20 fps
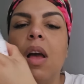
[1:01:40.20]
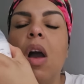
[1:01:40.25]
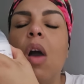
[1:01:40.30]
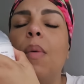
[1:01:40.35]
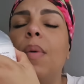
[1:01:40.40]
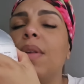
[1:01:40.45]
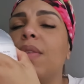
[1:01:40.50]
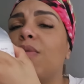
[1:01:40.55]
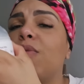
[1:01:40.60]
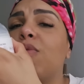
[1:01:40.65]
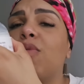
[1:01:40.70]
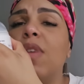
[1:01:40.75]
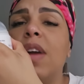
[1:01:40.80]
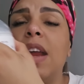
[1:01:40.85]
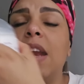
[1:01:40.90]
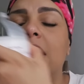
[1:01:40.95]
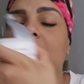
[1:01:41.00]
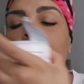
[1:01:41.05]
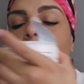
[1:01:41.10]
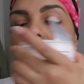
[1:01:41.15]
oh, it's
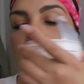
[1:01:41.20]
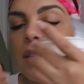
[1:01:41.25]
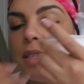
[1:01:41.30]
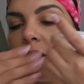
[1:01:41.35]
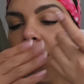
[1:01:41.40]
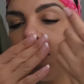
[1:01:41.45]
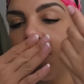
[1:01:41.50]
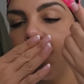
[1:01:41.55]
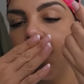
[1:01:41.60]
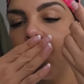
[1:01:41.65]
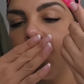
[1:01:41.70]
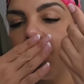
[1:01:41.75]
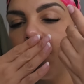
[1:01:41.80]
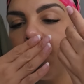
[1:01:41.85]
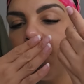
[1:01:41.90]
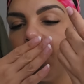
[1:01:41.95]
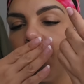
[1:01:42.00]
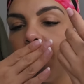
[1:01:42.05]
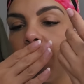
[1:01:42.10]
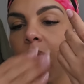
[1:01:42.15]
really nice.
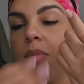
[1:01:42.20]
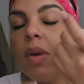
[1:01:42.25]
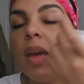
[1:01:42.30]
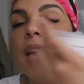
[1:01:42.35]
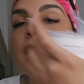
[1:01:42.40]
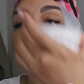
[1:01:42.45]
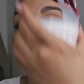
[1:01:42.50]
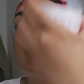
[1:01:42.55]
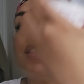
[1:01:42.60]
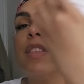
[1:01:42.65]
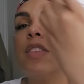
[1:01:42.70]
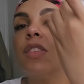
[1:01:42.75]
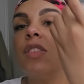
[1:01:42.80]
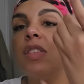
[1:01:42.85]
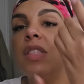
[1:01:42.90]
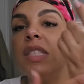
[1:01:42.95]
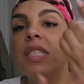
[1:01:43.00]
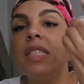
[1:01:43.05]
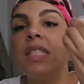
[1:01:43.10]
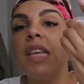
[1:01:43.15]
It's
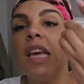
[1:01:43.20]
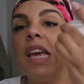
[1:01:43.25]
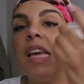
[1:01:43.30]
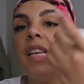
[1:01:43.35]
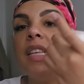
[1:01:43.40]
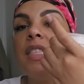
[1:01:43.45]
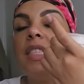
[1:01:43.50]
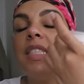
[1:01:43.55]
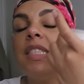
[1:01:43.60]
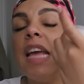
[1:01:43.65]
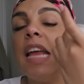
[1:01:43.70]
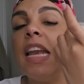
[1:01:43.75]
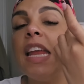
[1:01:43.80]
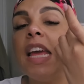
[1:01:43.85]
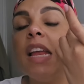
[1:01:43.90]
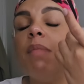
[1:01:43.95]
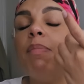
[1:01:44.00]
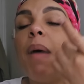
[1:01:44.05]
scented,